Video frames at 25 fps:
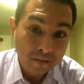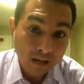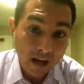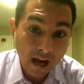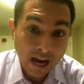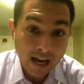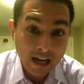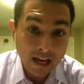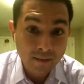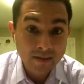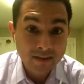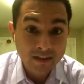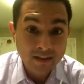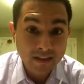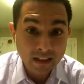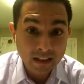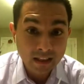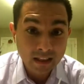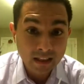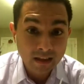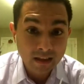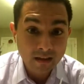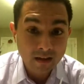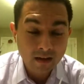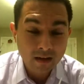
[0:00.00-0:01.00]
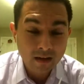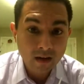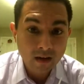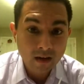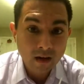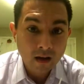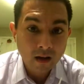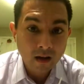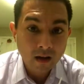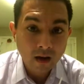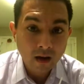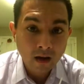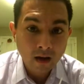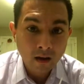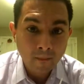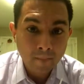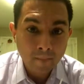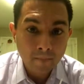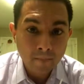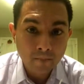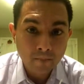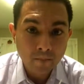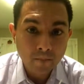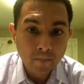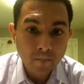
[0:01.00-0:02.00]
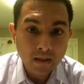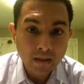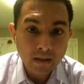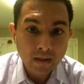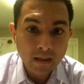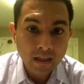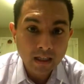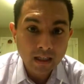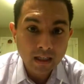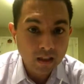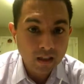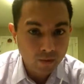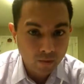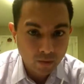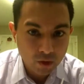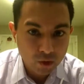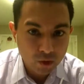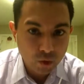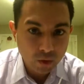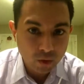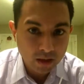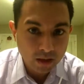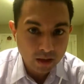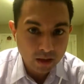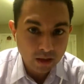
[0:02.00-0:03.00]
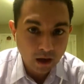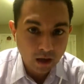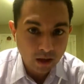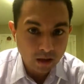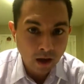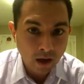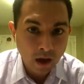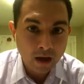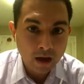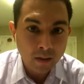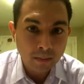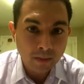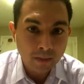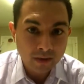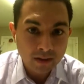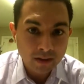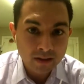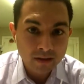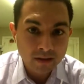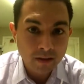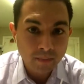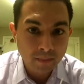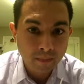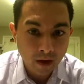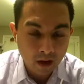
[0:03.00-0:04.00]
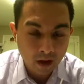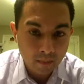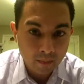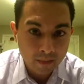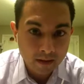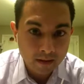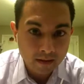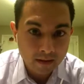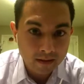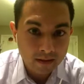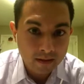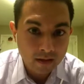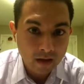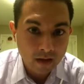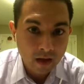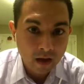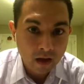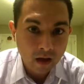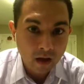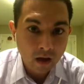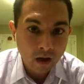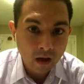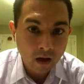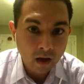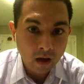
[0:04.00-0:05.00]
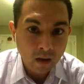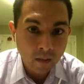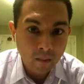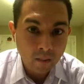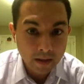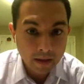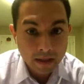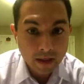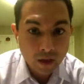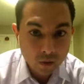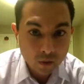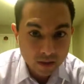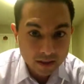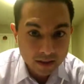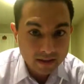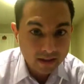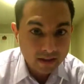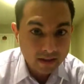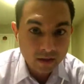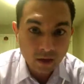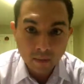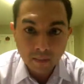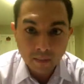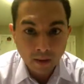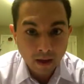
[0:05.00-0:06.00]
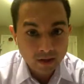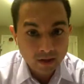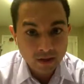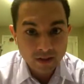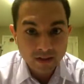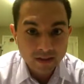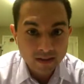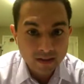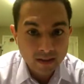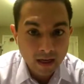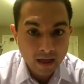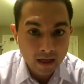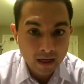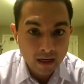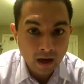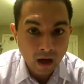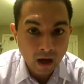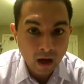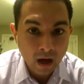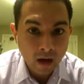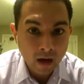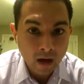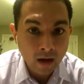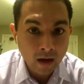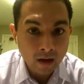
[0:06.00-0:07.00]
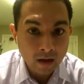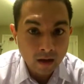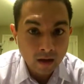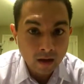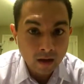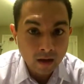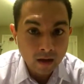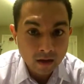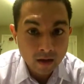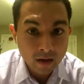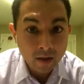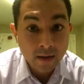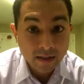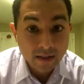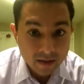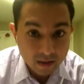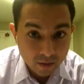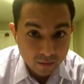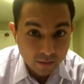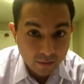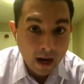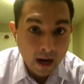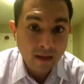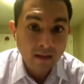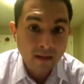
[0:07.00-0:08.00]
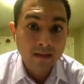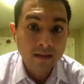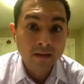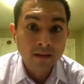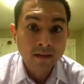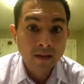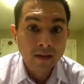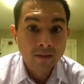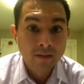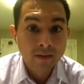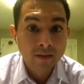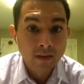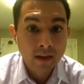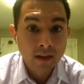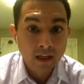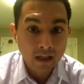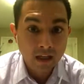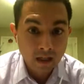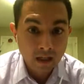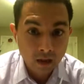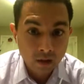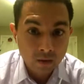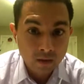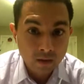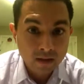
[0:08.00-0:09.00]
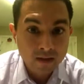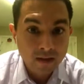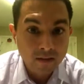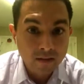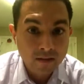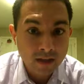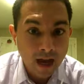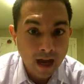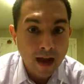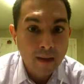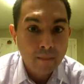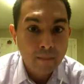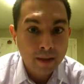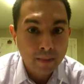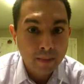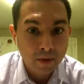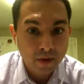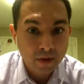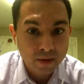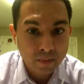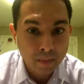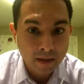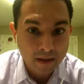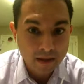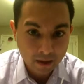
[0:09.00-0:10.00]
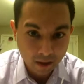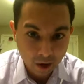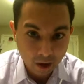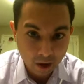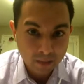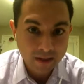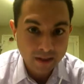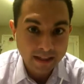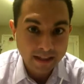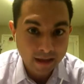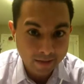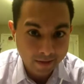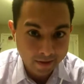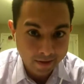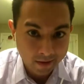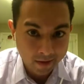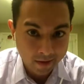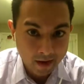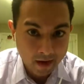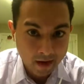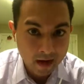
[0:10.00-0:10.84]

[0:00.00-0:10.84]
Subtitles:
I have seen individually a lot of police departments increasing their budgets, say on domestic violence, given the increase of time people are spending home together